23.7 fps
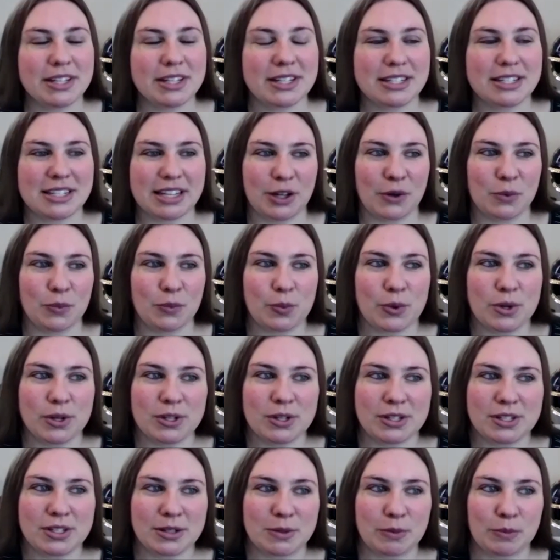my biggest
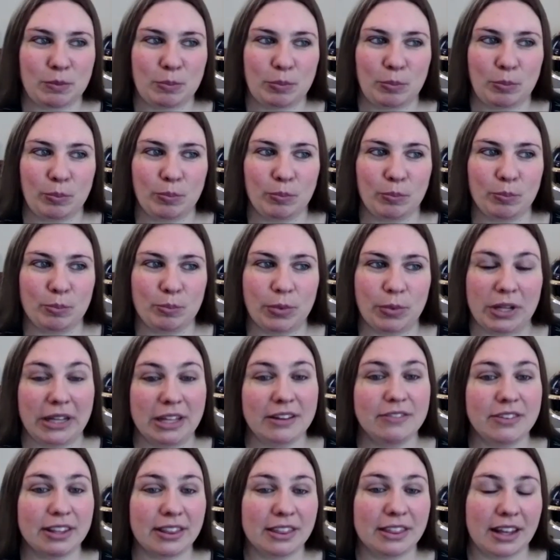thing was
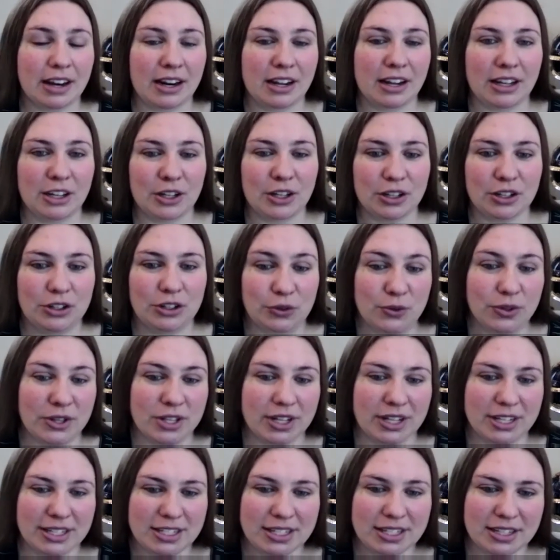believing that I
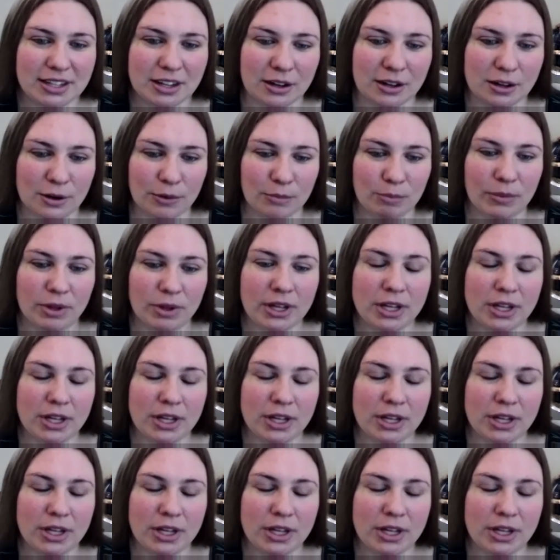could do this.